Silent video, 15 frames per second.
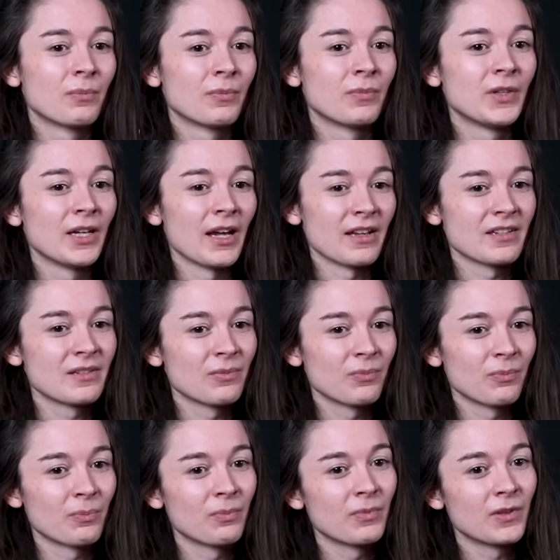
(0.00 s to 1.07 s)
yes,
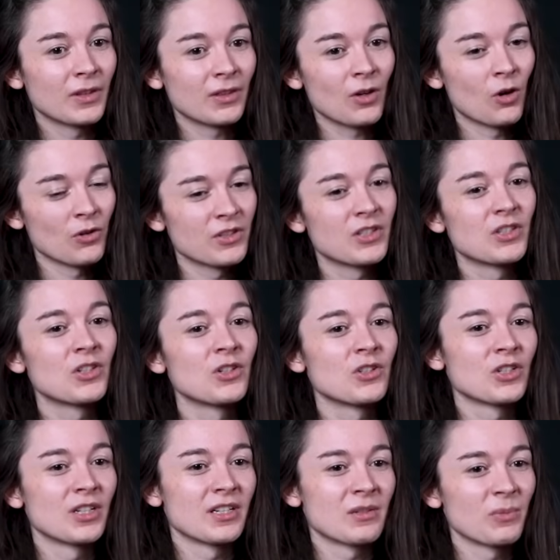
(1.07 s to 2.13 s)

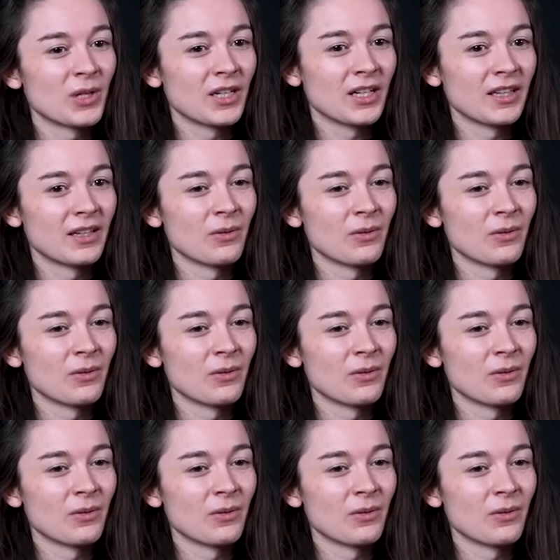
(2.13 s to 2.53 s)
constitutionally speaking,